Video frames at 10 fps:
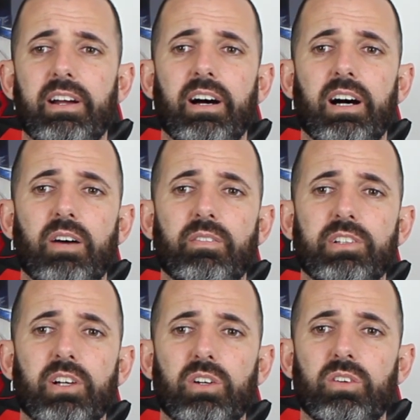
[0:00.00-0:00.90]

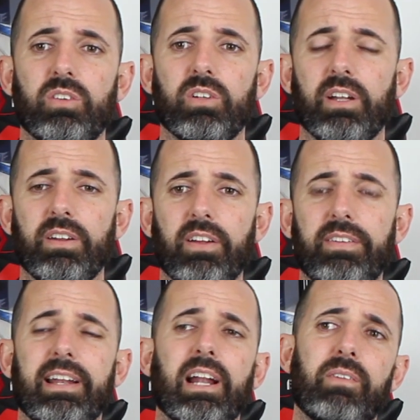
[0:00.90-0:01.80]
So another
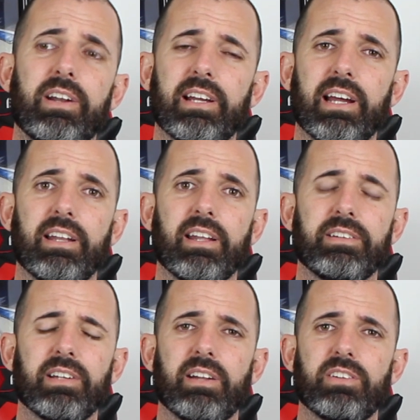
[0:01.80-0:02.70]
thing that I wanted to kind of
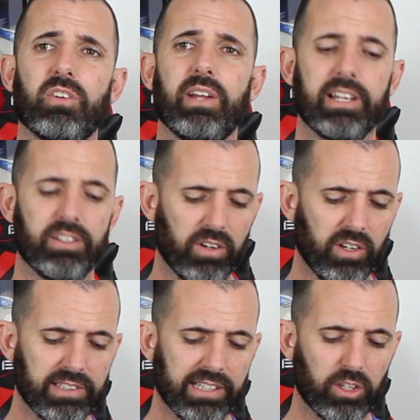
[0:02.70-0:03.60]
touch on, so like as
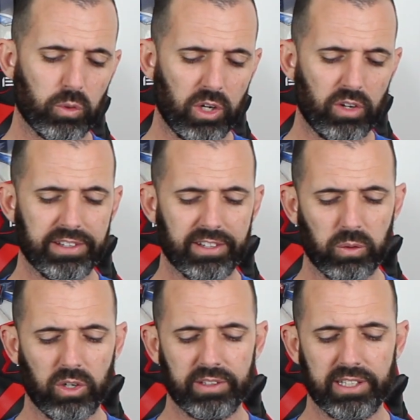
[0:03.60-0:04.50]
far as like the
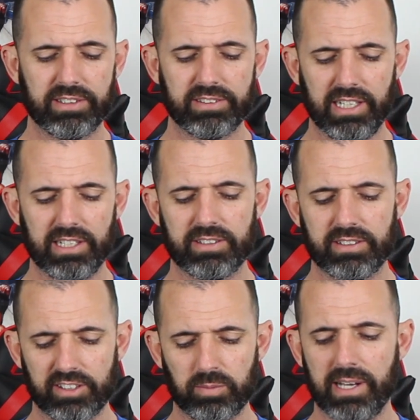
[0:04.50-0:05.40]
quality is
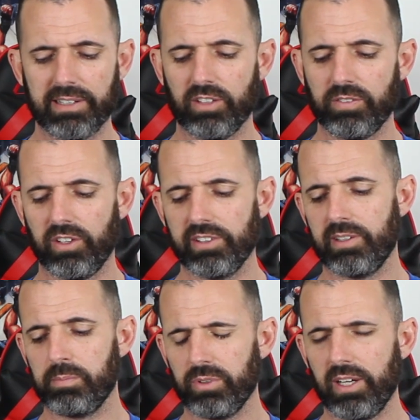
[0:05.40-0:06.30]
suspect as far as
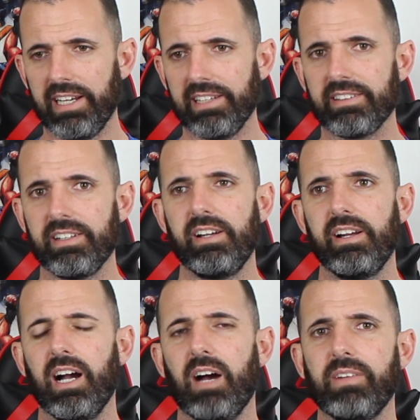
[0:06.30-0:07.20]
the price.
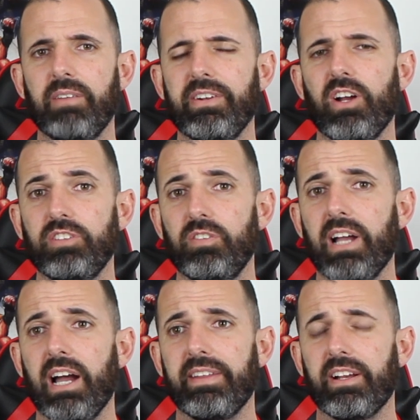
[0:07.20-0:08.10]
Let me know if you've
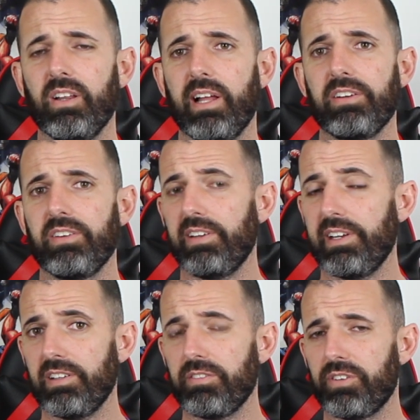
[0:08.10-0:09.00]
got the collector's
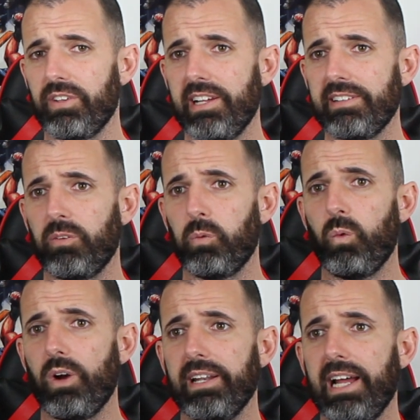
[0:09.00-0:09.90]
edition for this
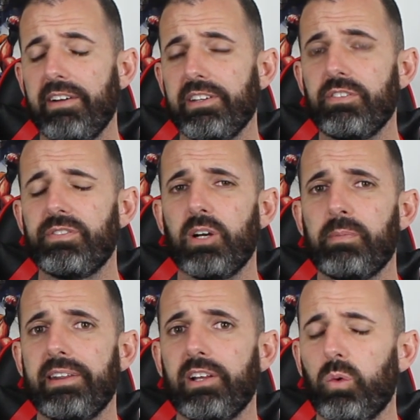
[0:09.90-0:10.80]
and how you feel
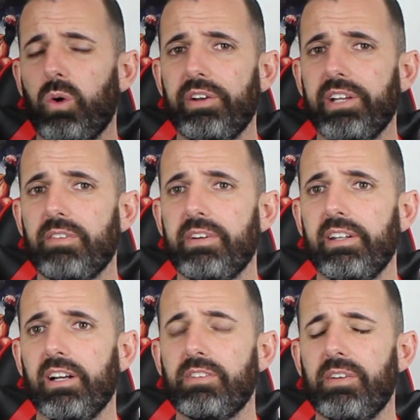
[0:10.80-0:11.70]
about the quality of
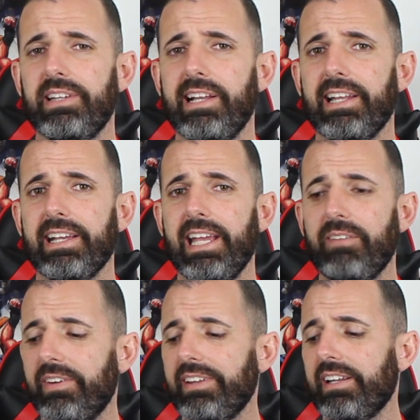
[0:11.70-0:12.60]
it, of everything that
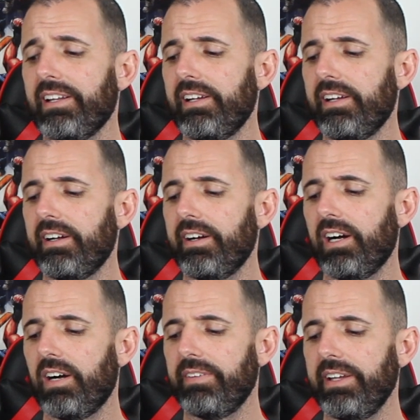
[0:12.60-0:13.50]
came with it.
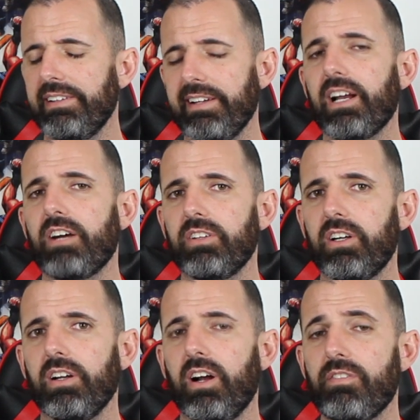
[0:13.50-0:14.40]
The inside
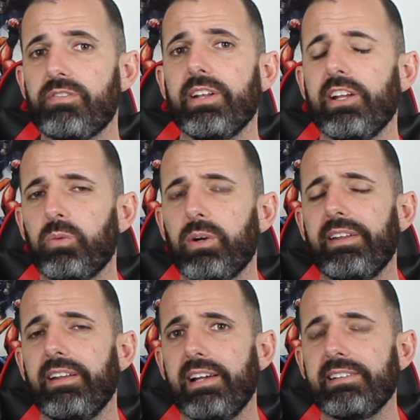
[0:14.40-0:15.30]
cover art for this one,
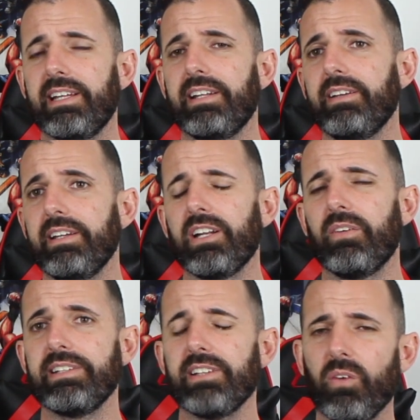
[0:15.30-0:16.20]
as I said,
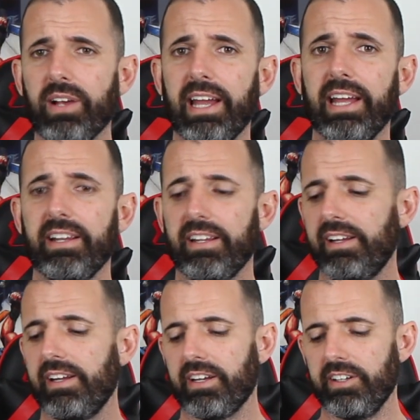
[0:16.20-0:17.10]
is okay,
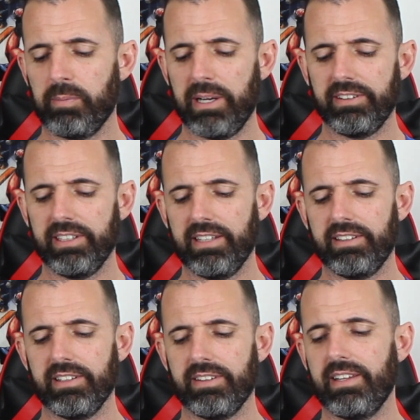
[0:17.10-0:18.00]
because you basically get
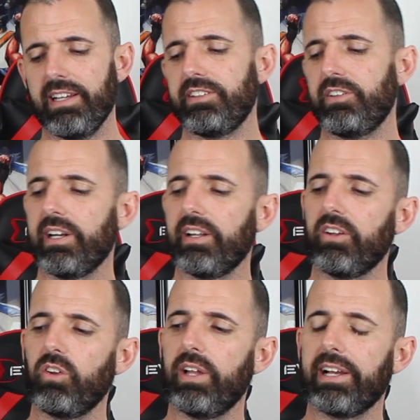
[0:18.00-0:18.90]
just this. You get a
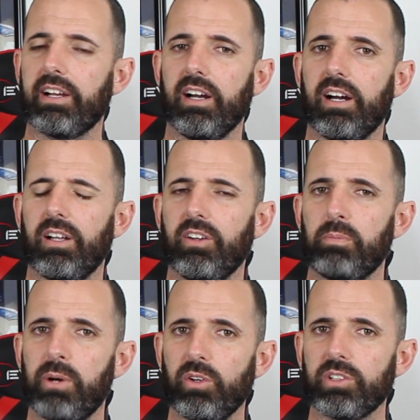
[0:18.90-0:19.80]
little little
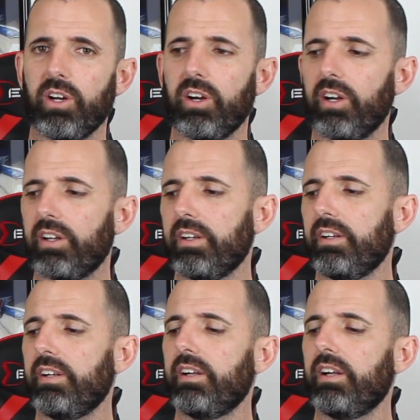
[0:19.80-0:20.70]
postcard,
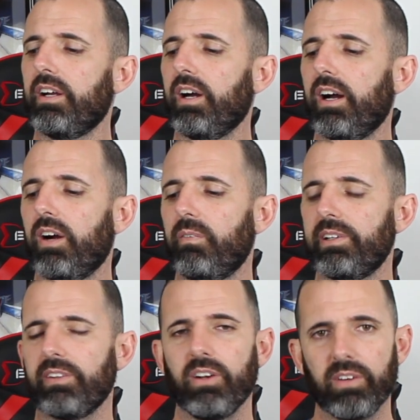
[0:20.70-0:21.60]

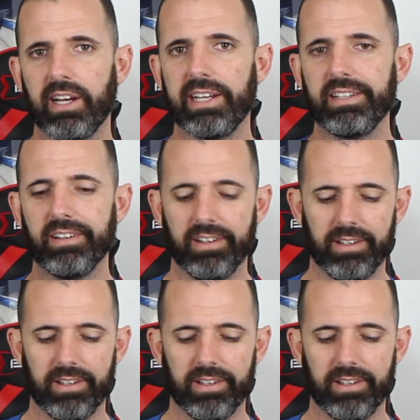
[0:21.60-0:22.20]
which is all right.